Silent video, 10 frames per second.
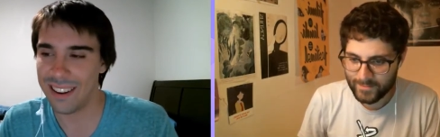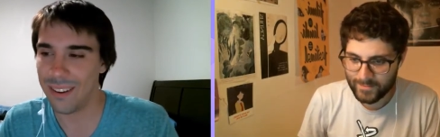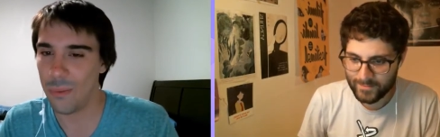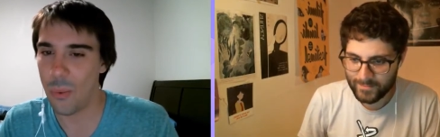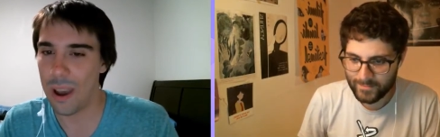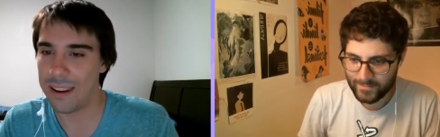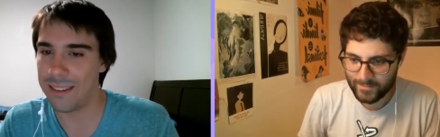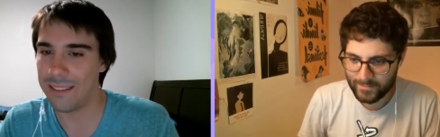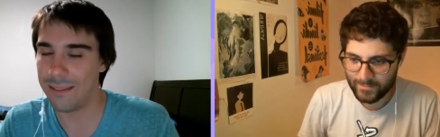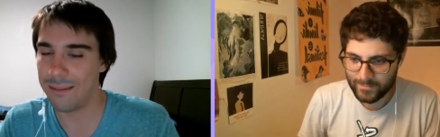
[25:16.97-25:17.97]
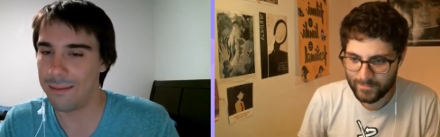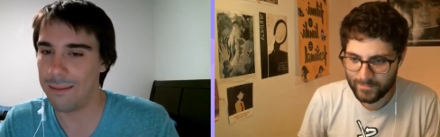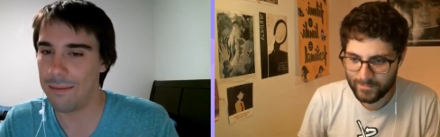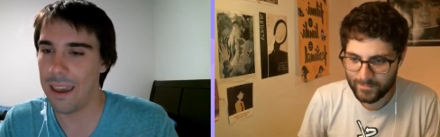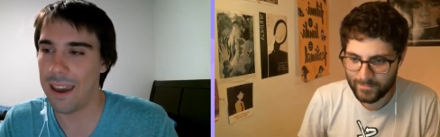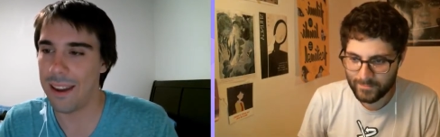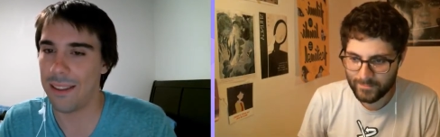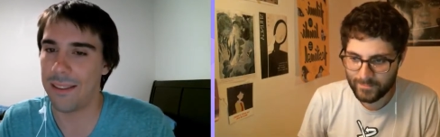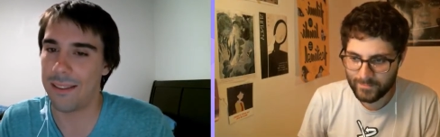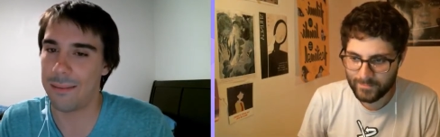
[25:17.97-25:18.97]
Speaker 1: win
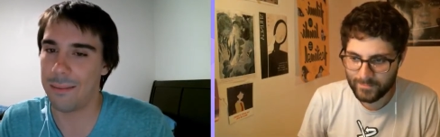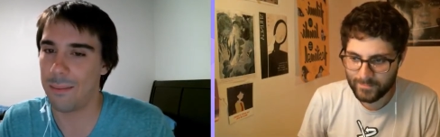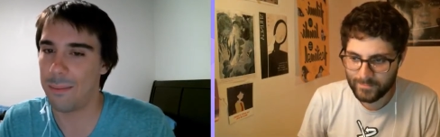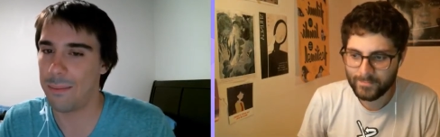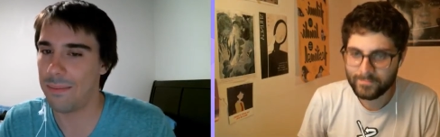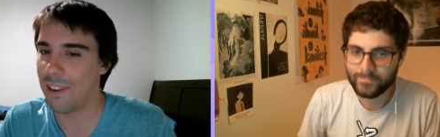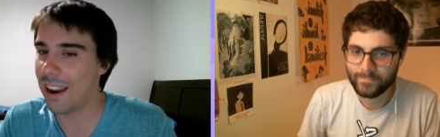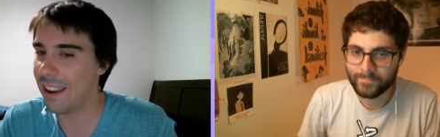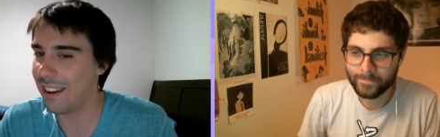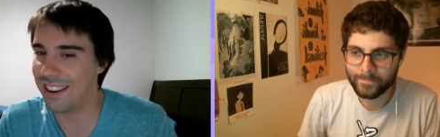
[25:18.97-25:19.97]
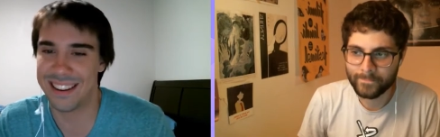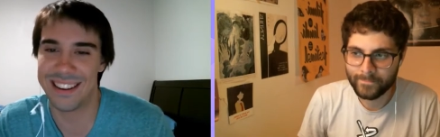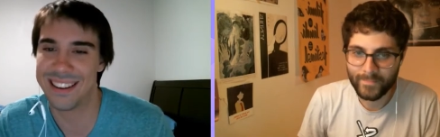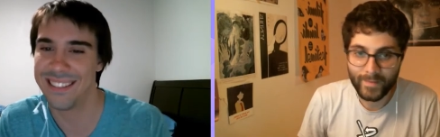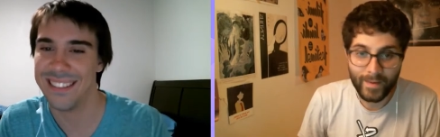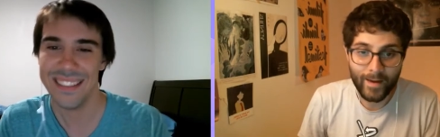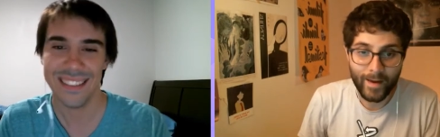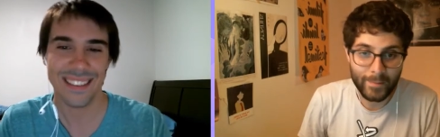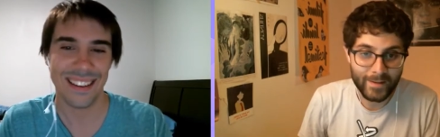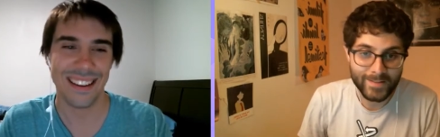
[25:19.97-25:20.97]
fans, right? Mm-hmm. Yeah, I
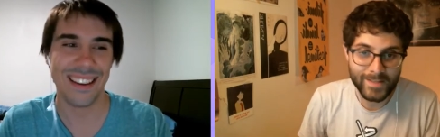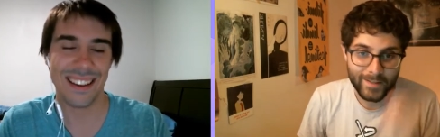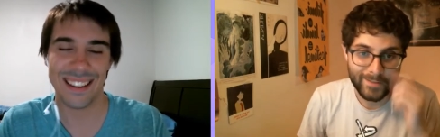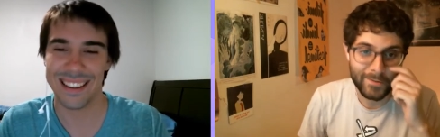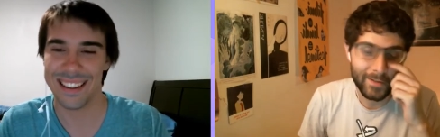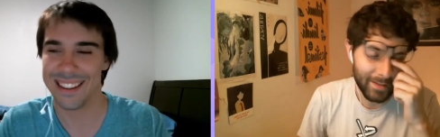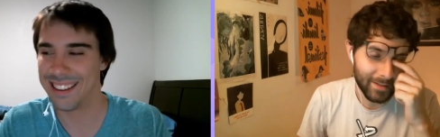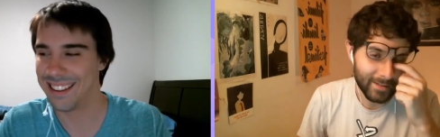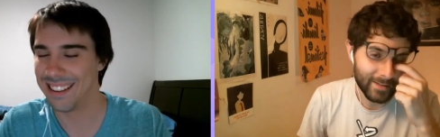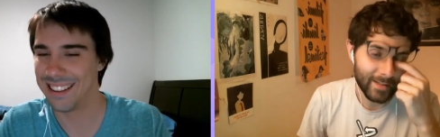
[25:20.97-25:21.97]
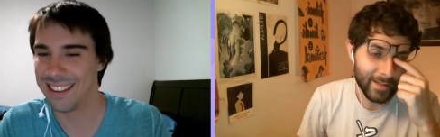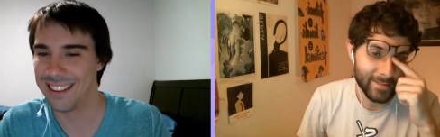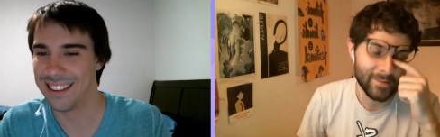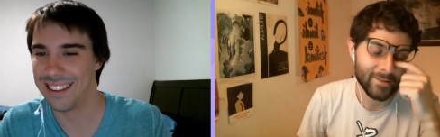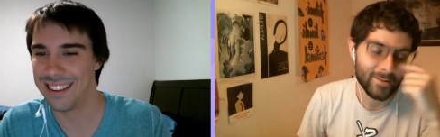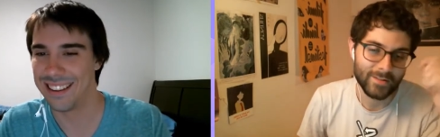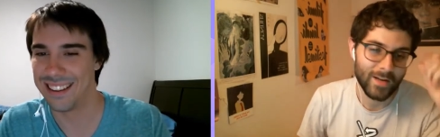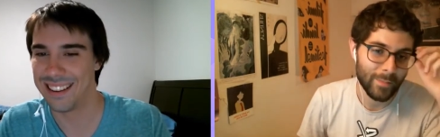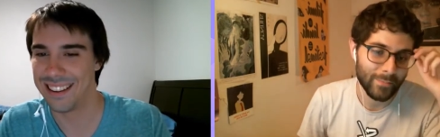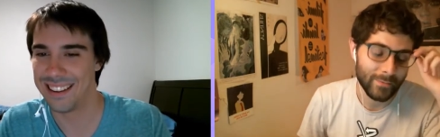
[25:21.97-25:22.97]
mean, it's like, even like at Atlanta, they're
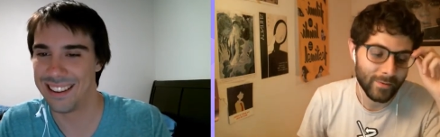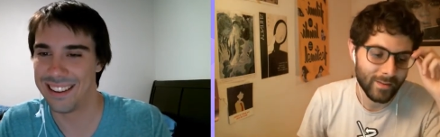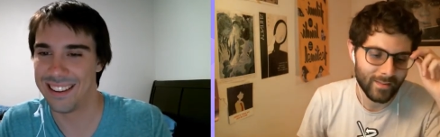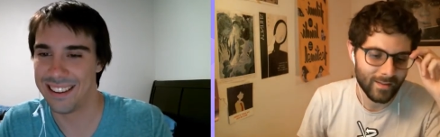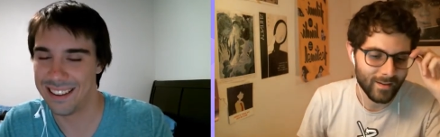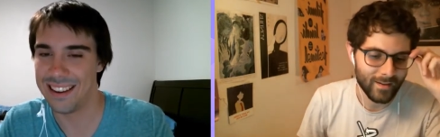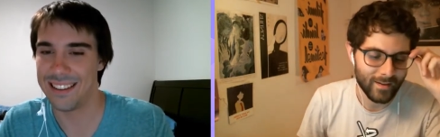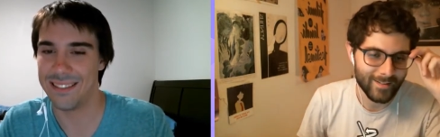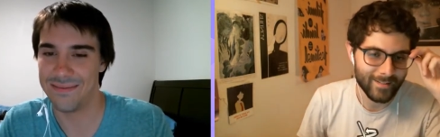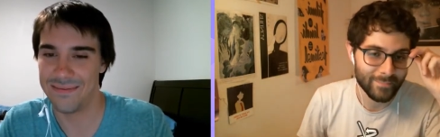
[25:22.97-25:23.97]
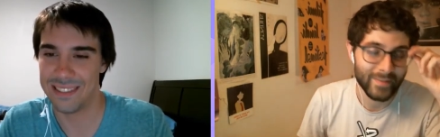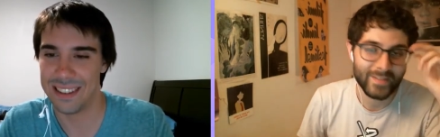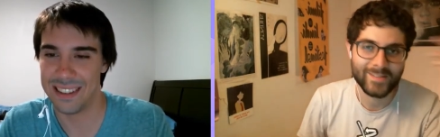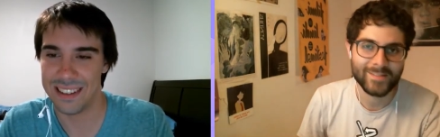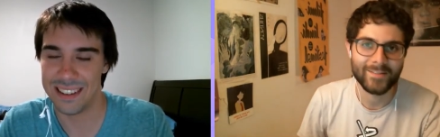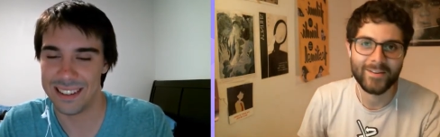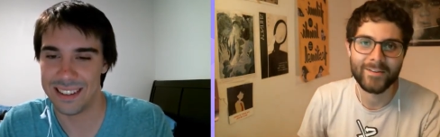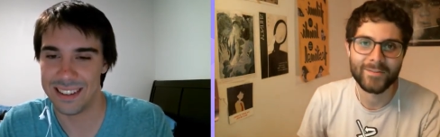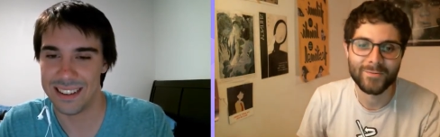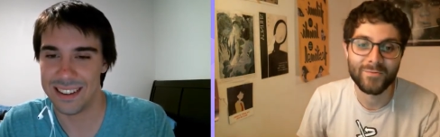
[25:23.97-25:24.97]
top with uh, yeah. bits on
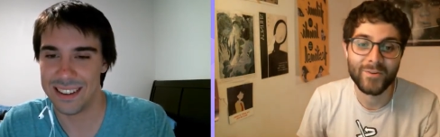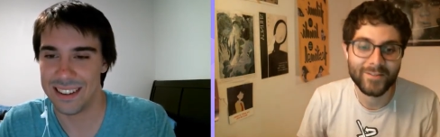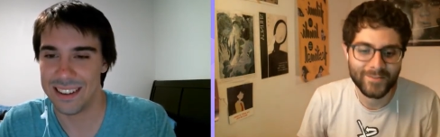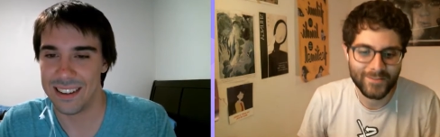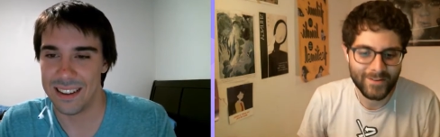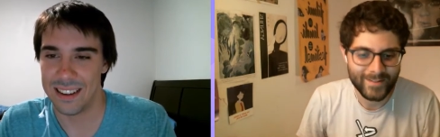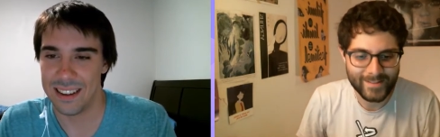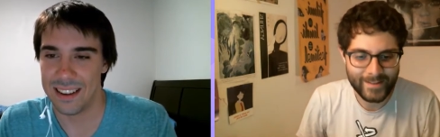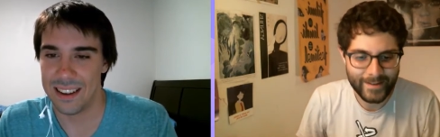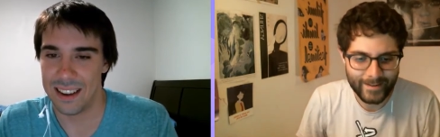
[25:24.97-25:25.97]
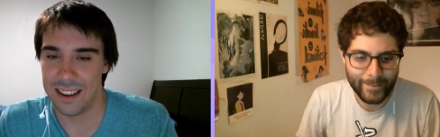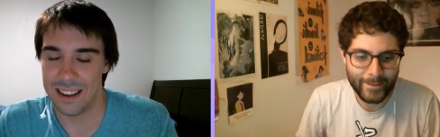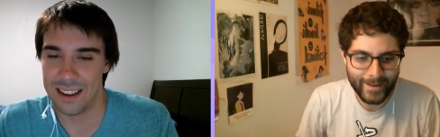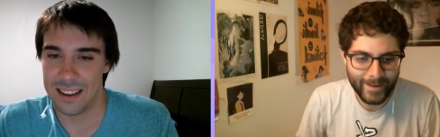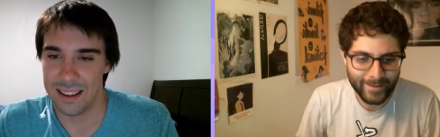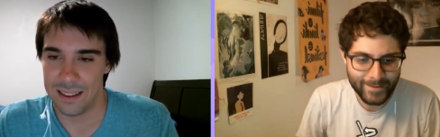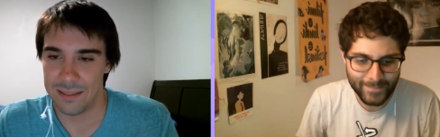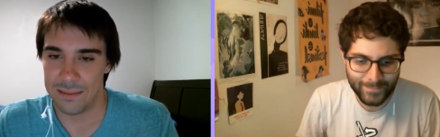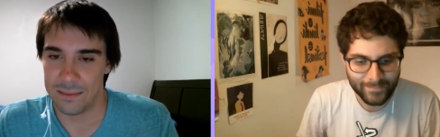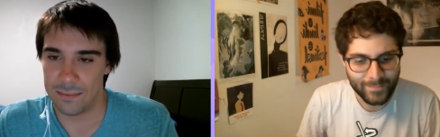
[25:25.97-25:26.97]
Twitch, and it's like, I mean, yeah, that's
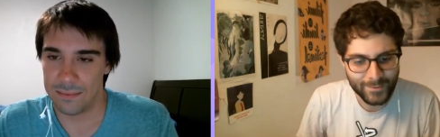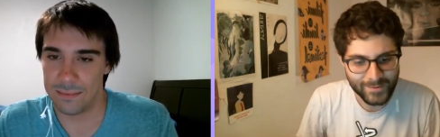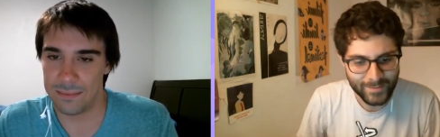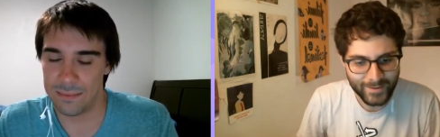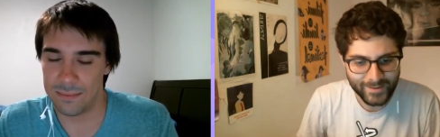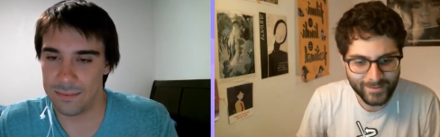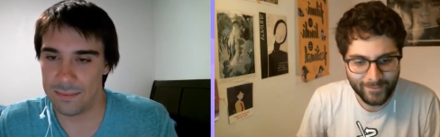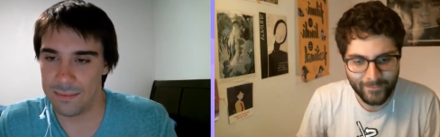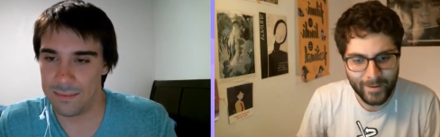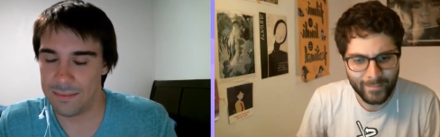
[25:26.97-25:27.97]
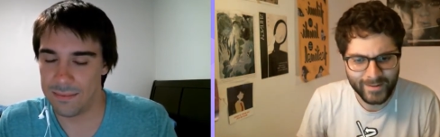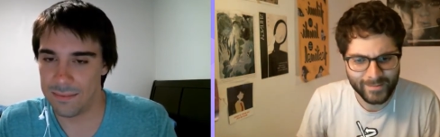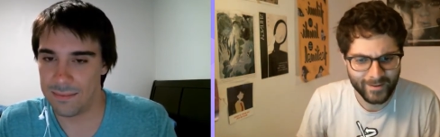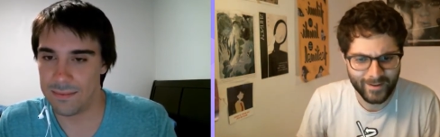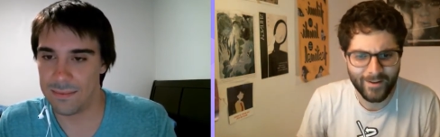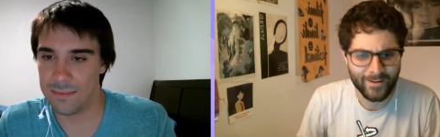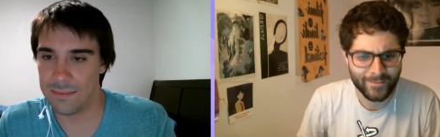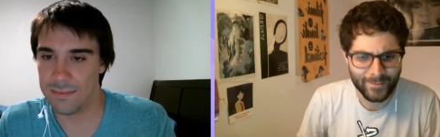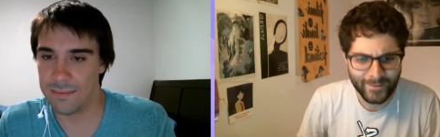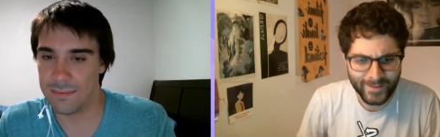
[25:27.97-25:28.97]
mostly because of Defran, but he's been gone
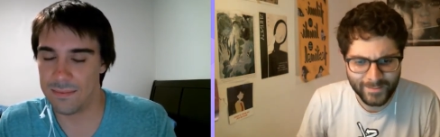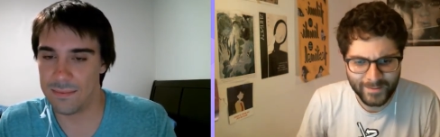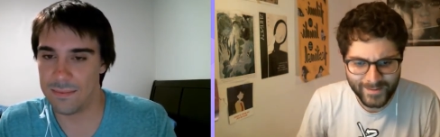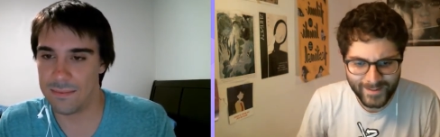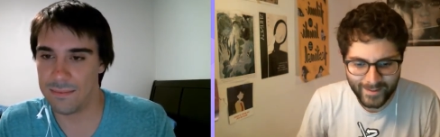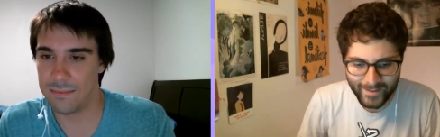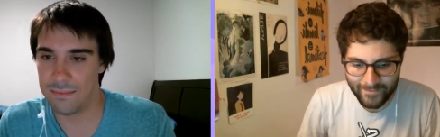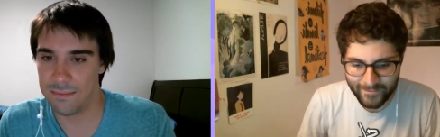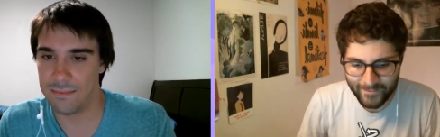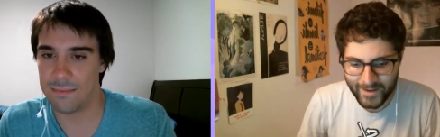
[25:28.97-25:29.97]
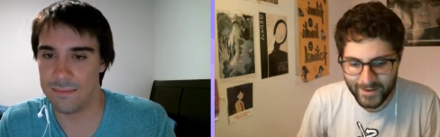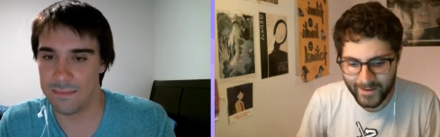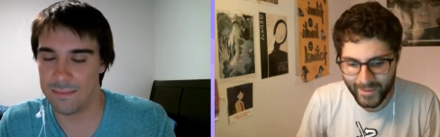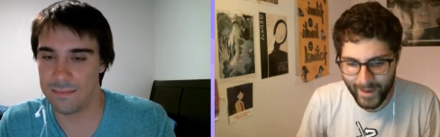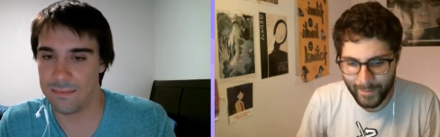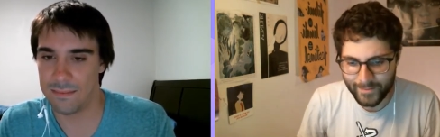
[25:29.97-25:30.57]
for weeks, but it's like they've kept